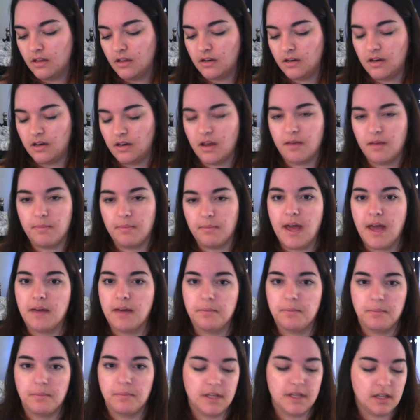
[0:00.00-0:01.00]
Not bad,
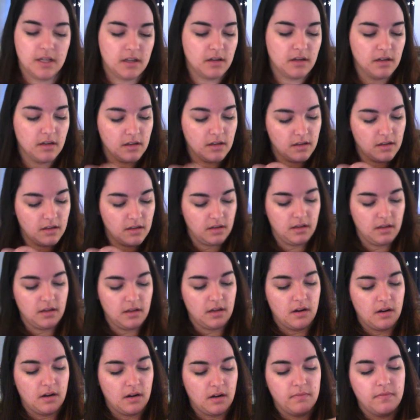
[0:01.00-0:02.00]
but you
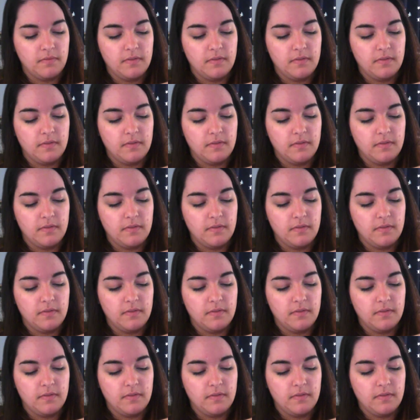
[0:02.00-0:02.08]
know,